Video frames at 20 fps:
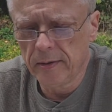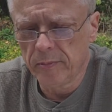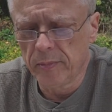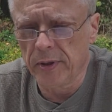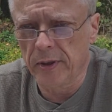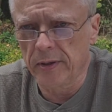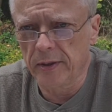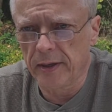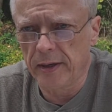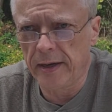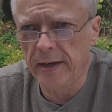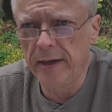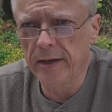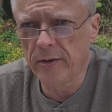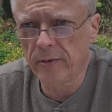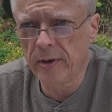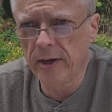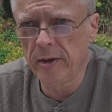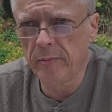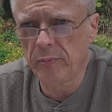But
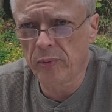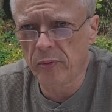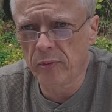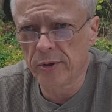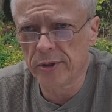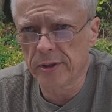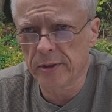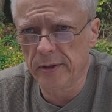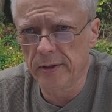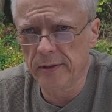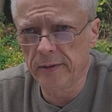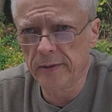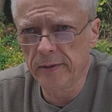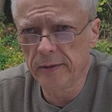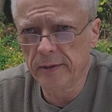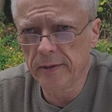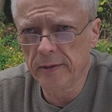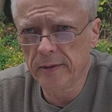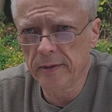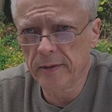high-grade porcelain
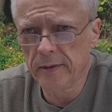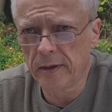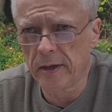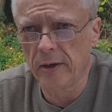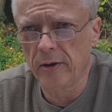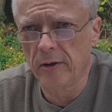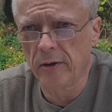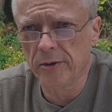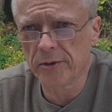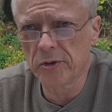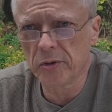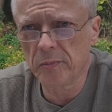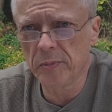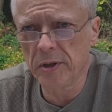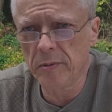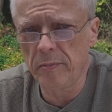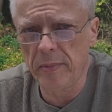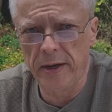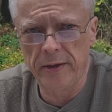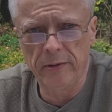can also
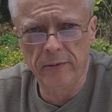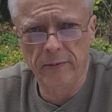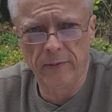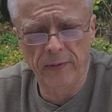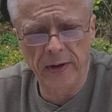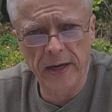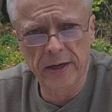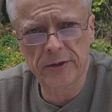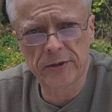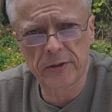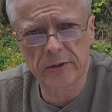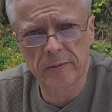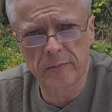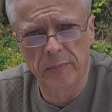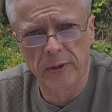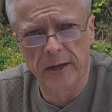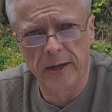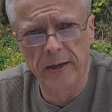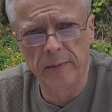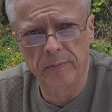be manufactured
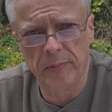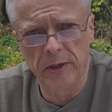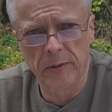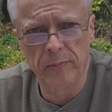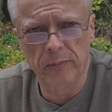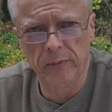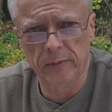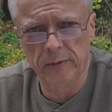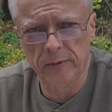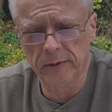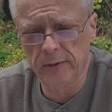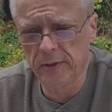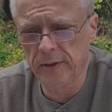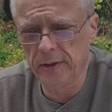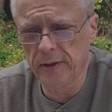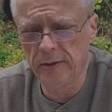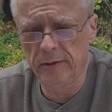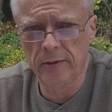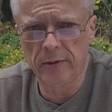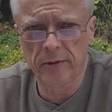by people
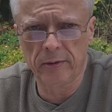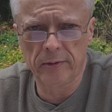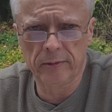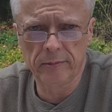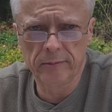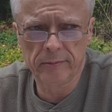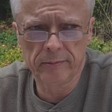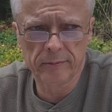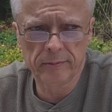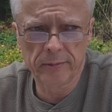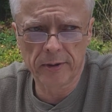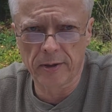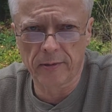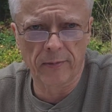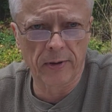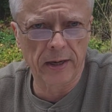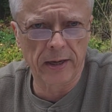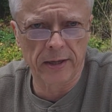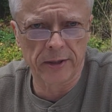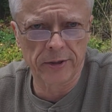in their
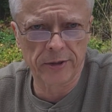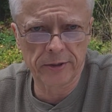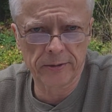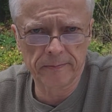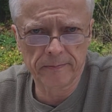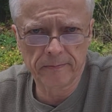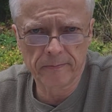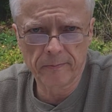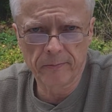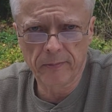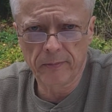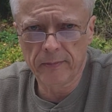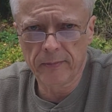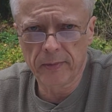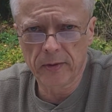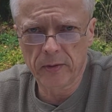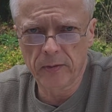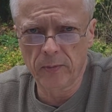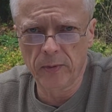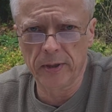garage
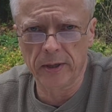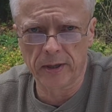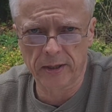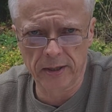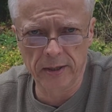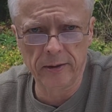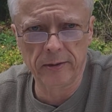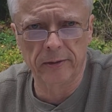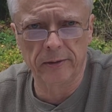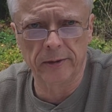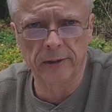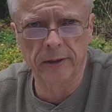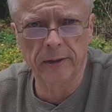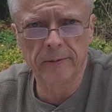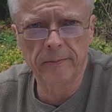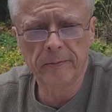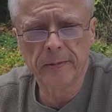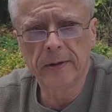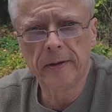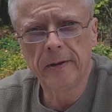with a kiln,
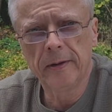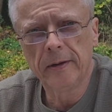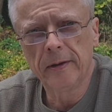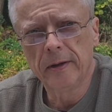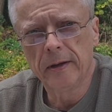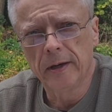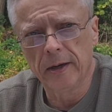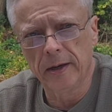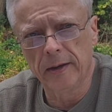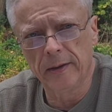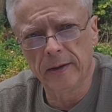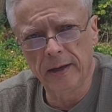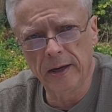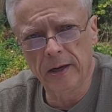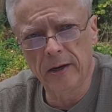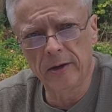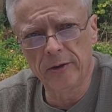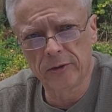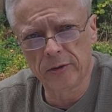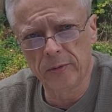and they
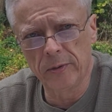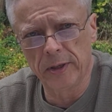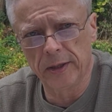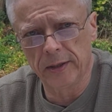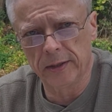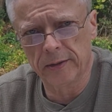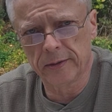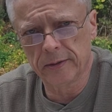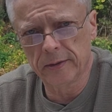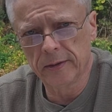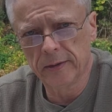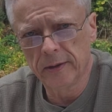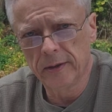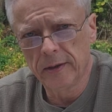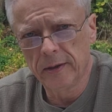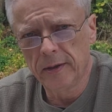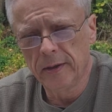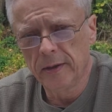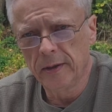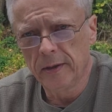are doing it.
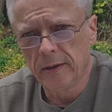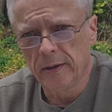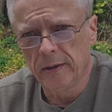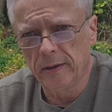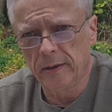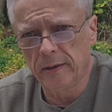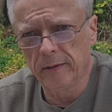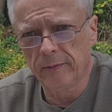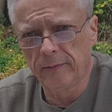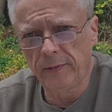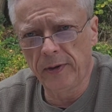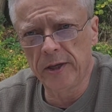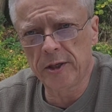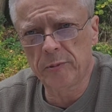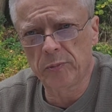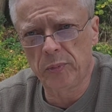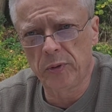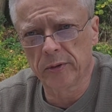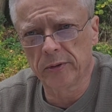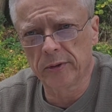On
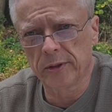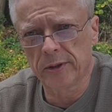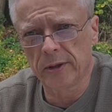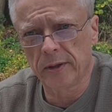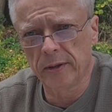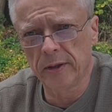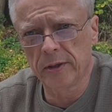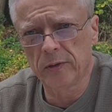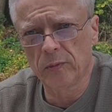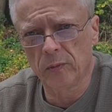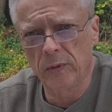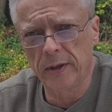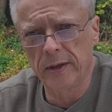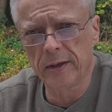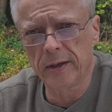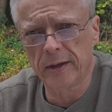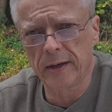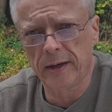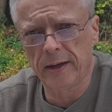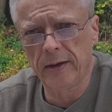Facebook, there's at least
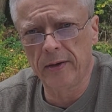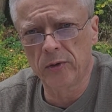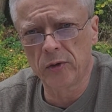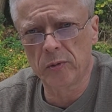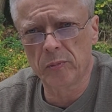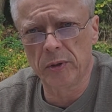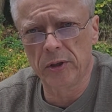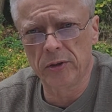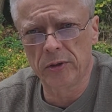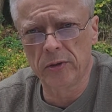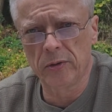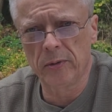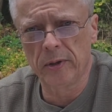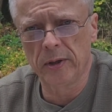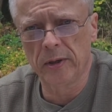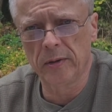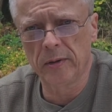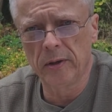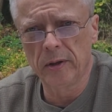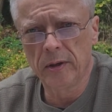one guy who's been
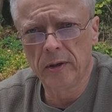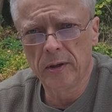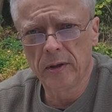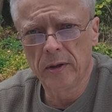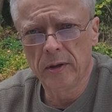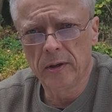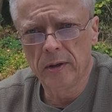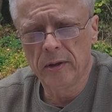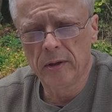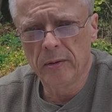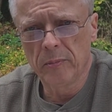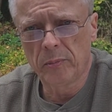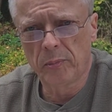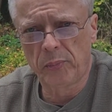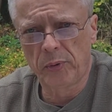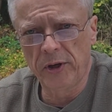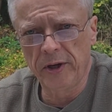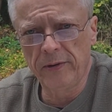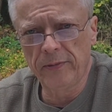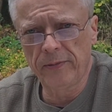doing
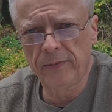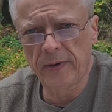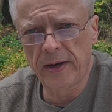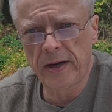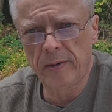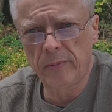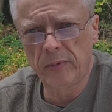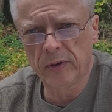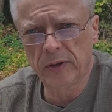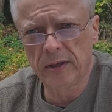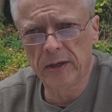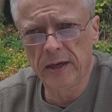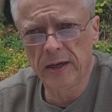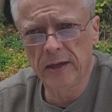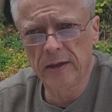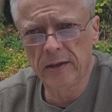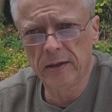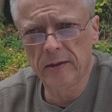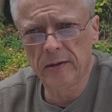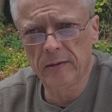
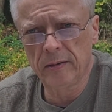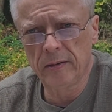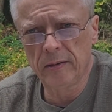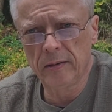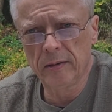prefabricated